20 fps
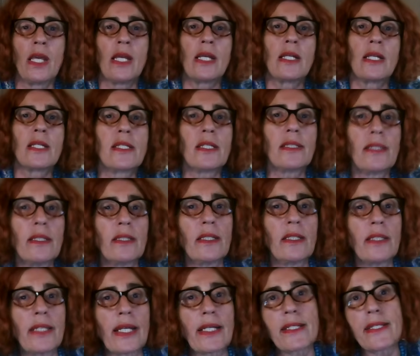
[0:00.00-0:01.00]

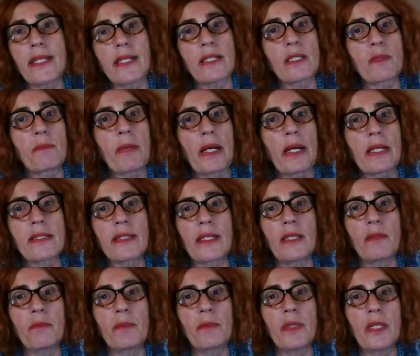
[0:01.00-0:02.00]
Certainly next 6 months
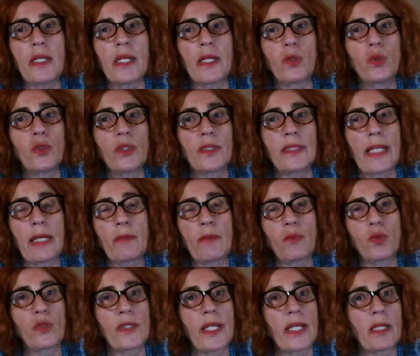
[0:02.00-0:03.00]
can be a good
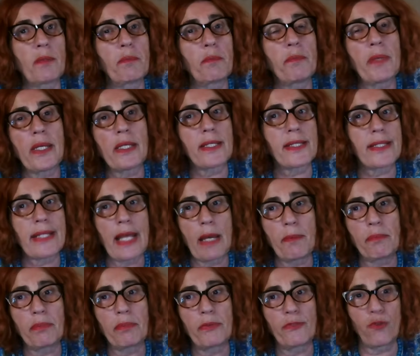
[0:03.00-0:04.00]
time to take a big
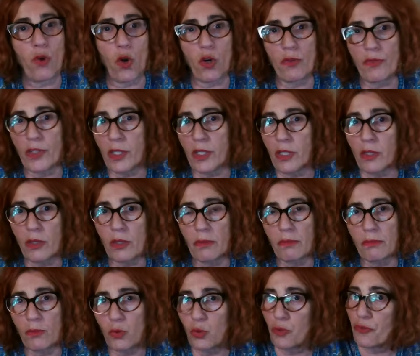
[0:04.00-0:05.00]
step forward,
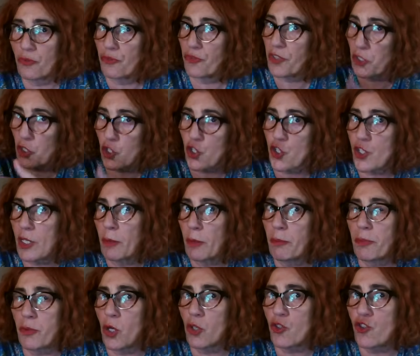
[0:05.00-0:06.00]
to finish some
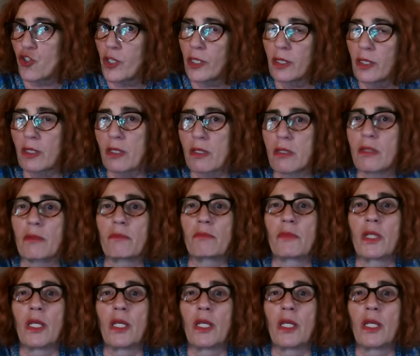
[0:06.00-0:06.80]
projects.